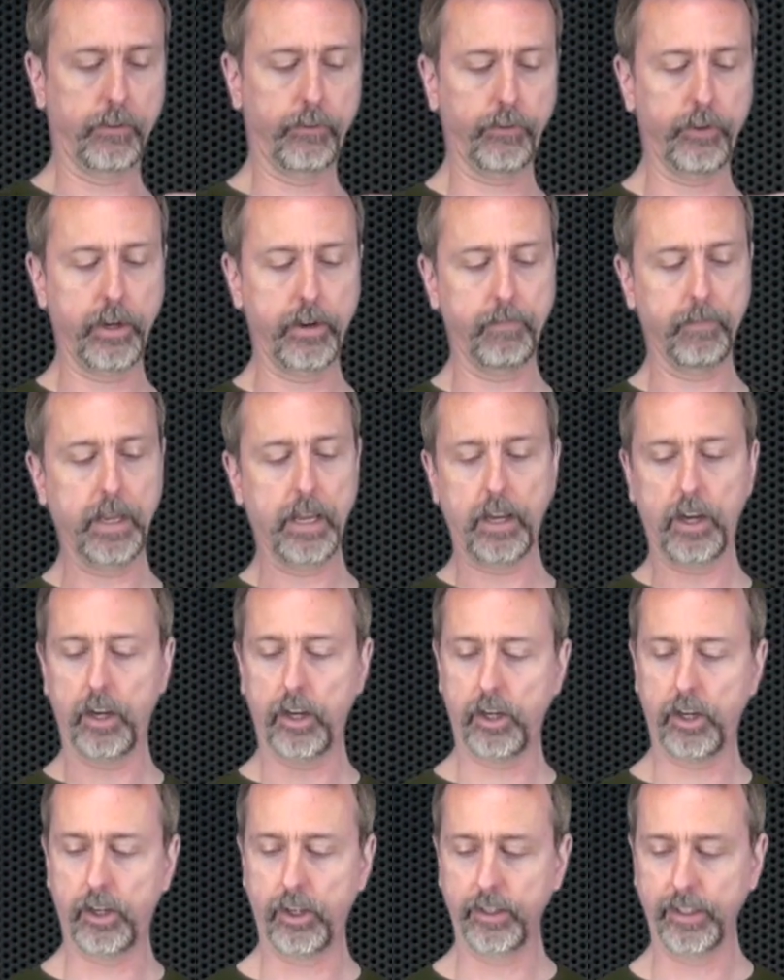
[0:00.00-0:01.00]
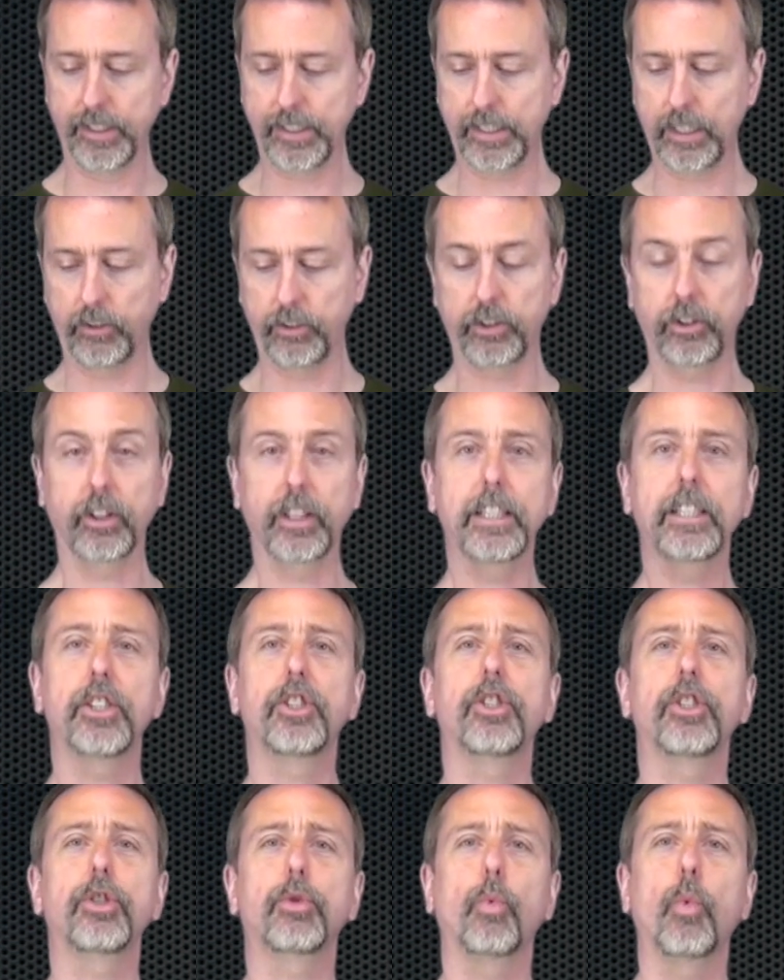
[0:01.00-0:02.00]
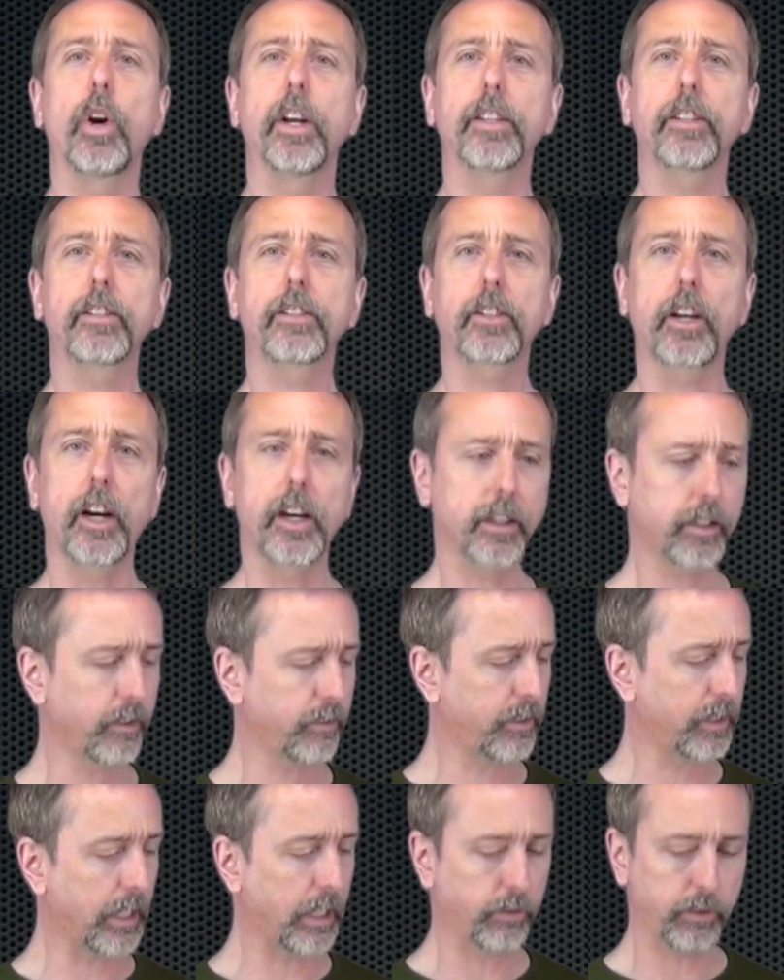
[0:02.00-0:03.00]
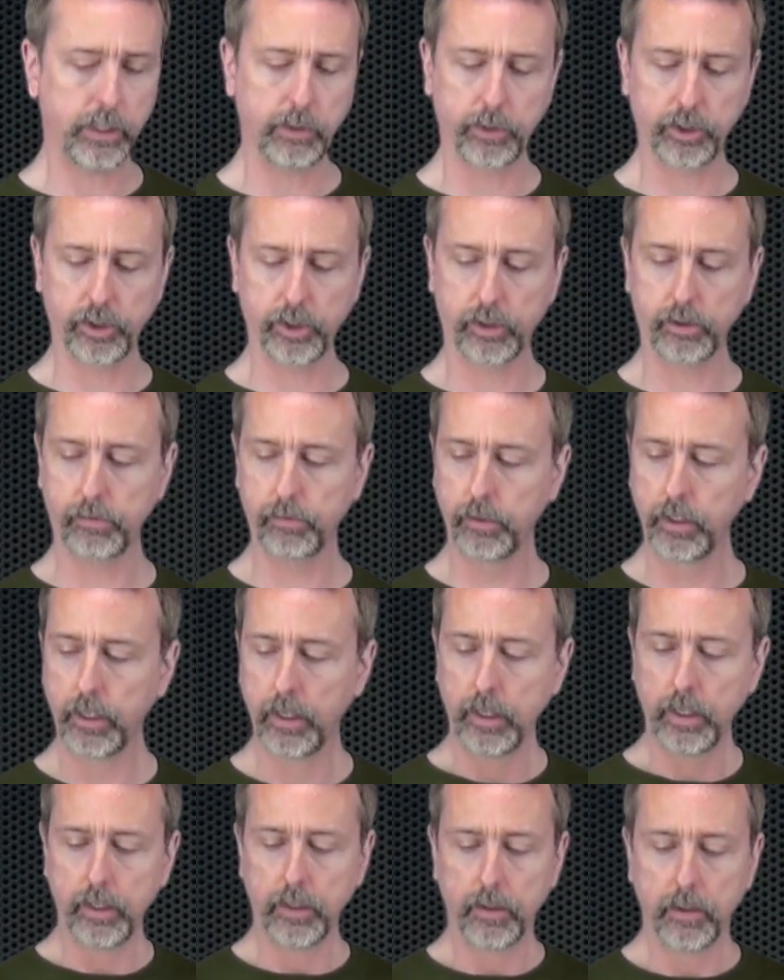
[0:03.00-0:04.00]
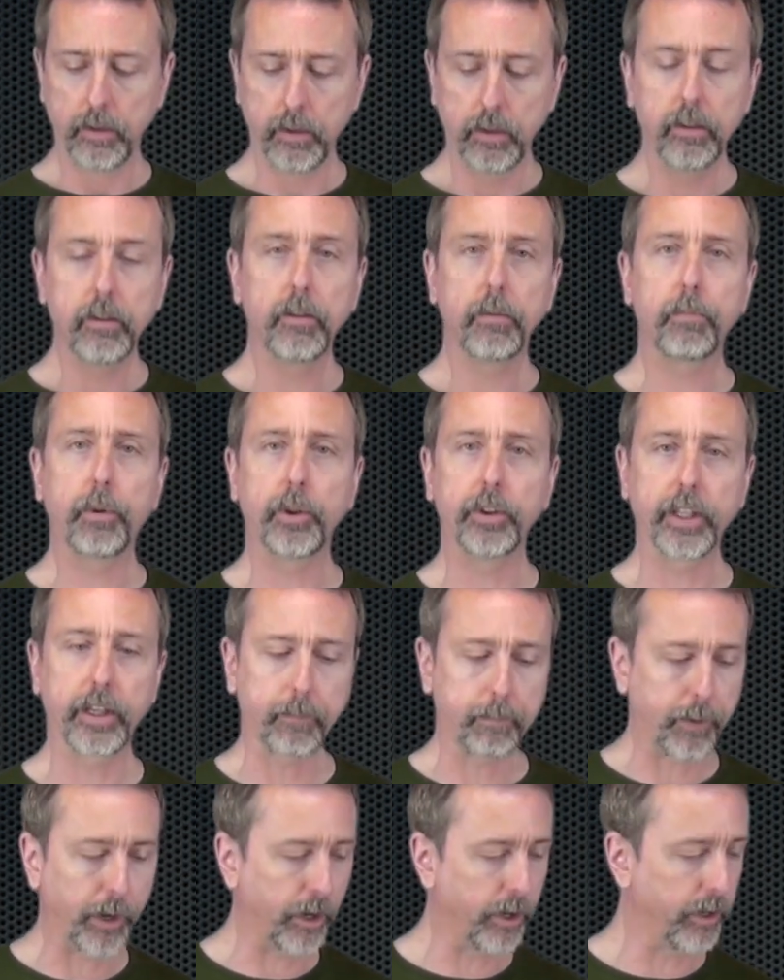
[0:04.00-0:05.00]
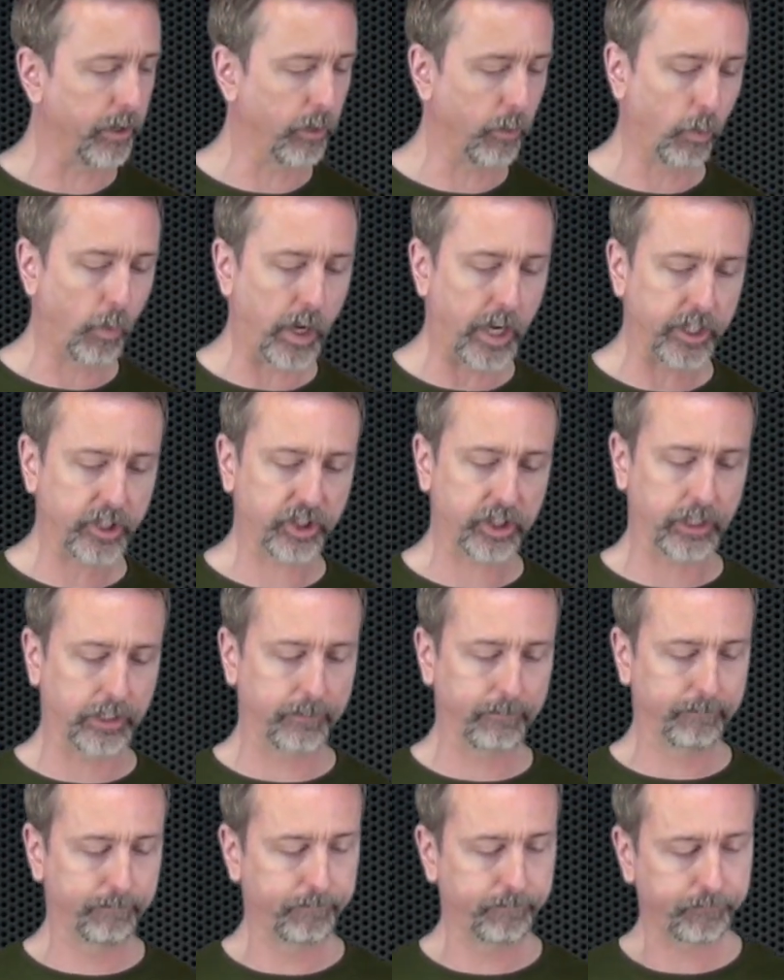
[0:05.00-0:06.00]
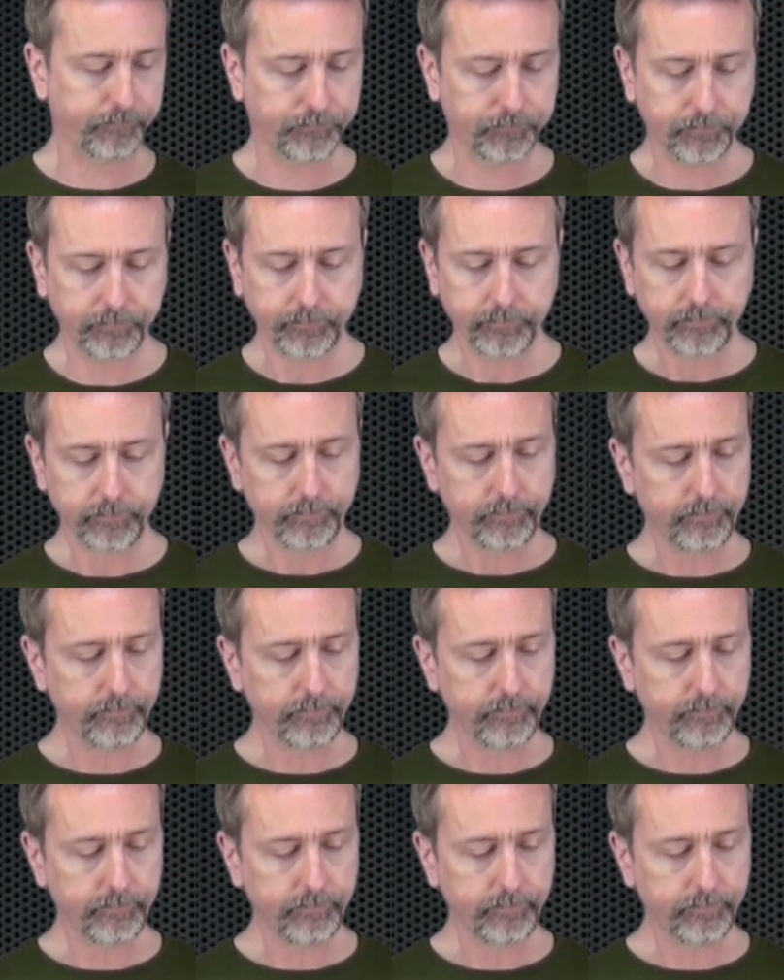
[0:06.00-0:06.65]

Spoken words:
from all the celery. So this is just one stalk of celery. We just pulled it apart, washed it. And